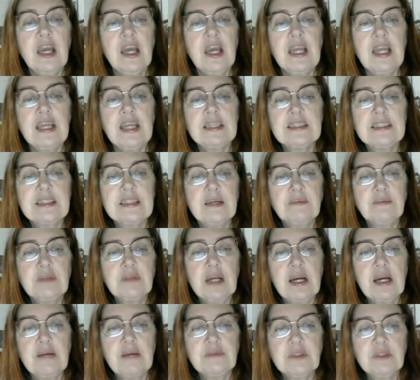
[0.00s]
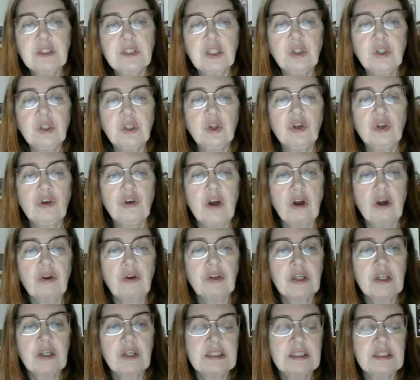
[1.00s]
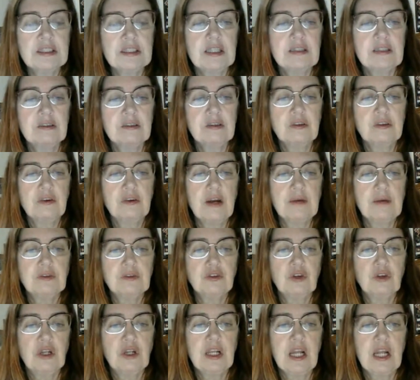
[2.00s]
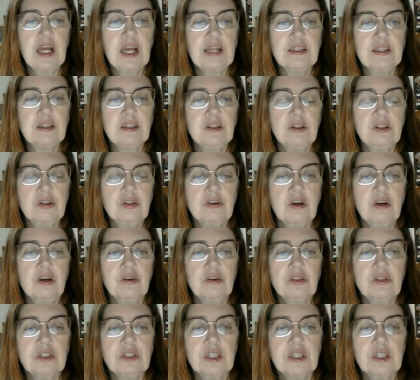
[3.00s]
and then sometimes the new growth, because the crabs really like the new growth.